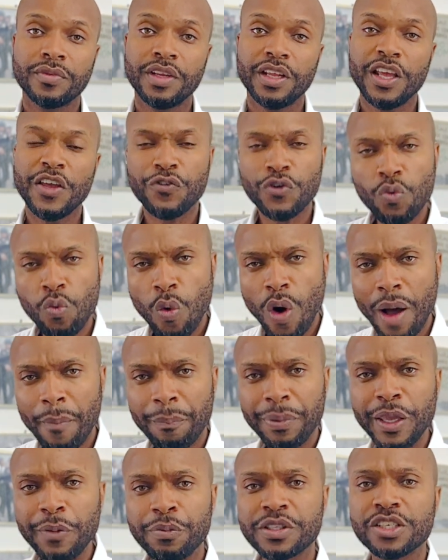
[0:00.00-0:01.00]
If you want
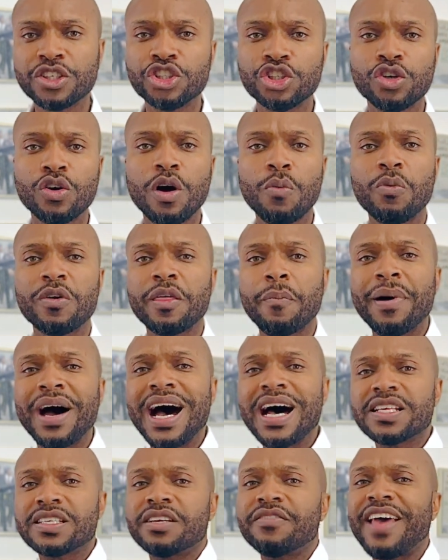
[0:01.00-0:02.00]
people to show up with a
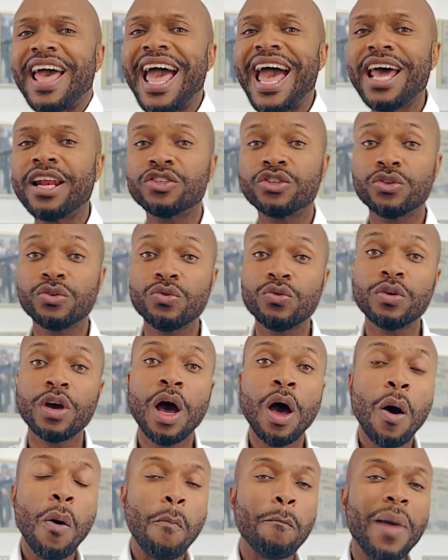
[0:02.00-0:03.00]
positive attitude,
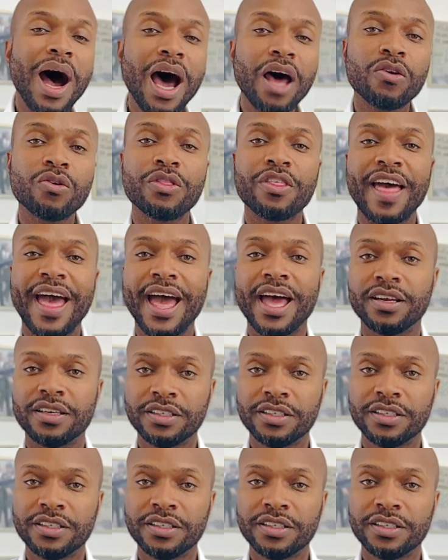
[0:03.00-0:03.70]
model that.